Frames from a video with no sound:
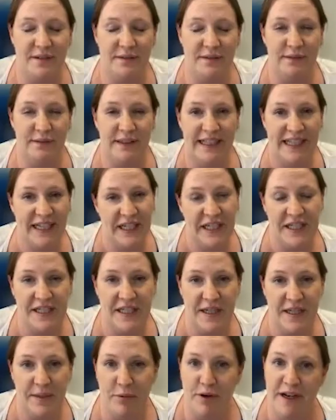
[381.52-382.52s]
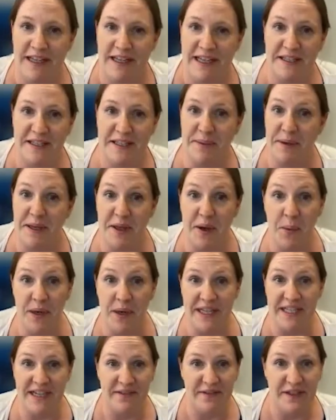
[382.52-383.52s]
a really good tip, Brian, and something that
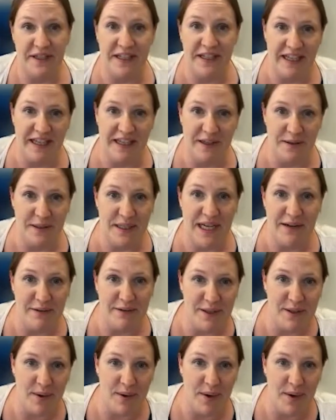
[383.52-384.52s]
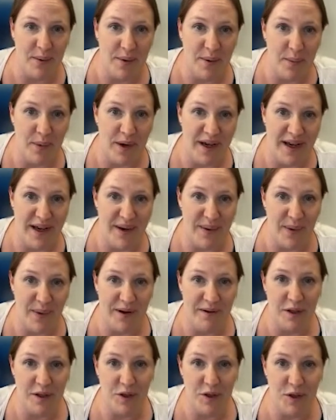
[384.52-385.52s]
we definitely use here as well when
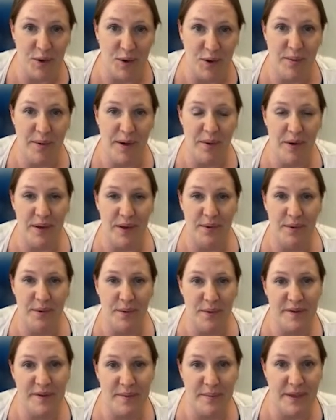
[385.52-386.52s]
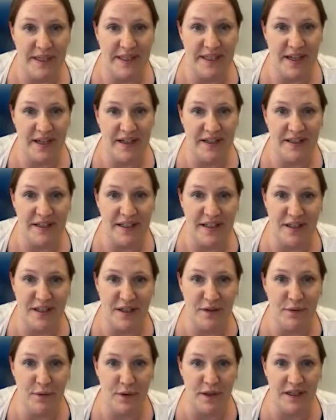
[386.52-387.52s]
we're unsure about whether or not something's going
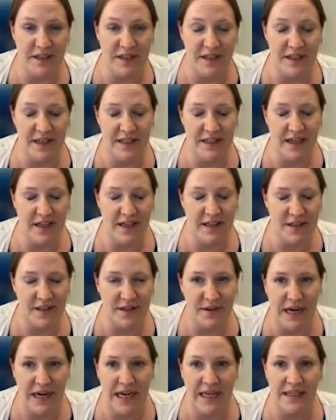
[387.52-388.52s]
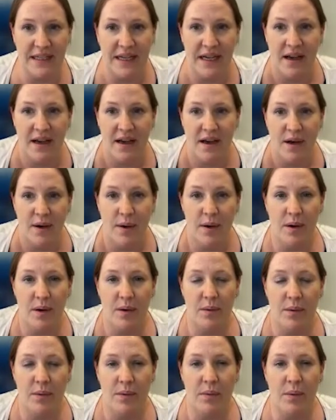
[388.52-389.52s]
to fall into those categories.
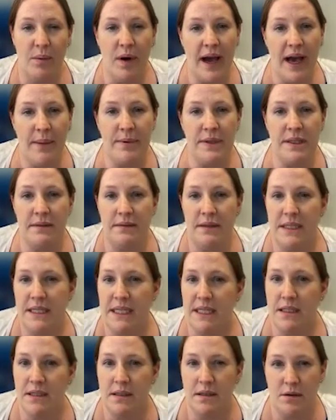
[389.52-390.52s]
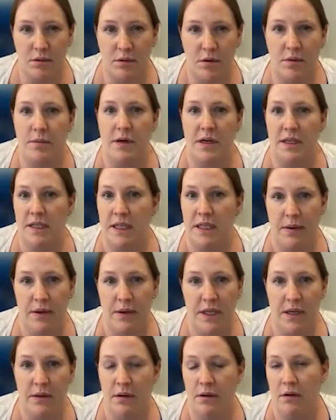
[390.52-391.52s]
What happens if the data is anonymised, though?
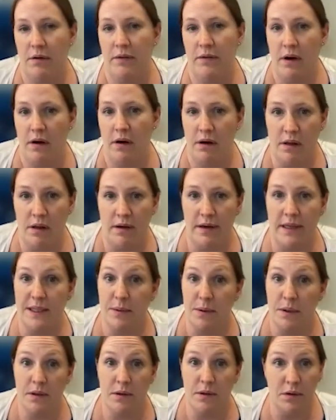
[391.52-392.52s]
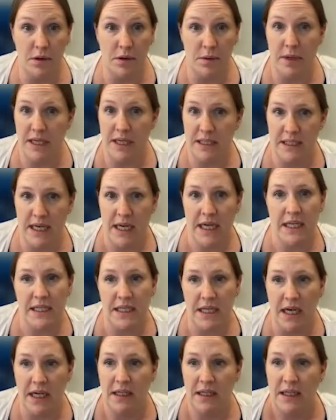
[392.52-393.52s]
I know a lot of our clients will anonymise
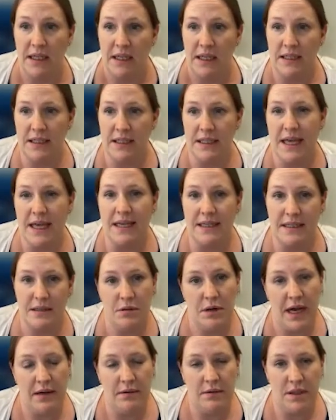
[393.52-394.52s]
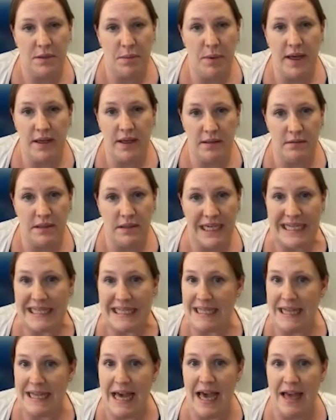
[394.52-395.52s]
data. Does that still count as personal
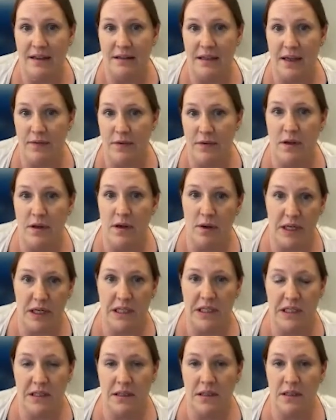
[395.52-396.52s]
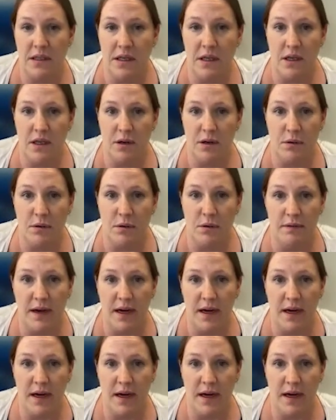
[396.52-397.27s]
data then, given the questions that you're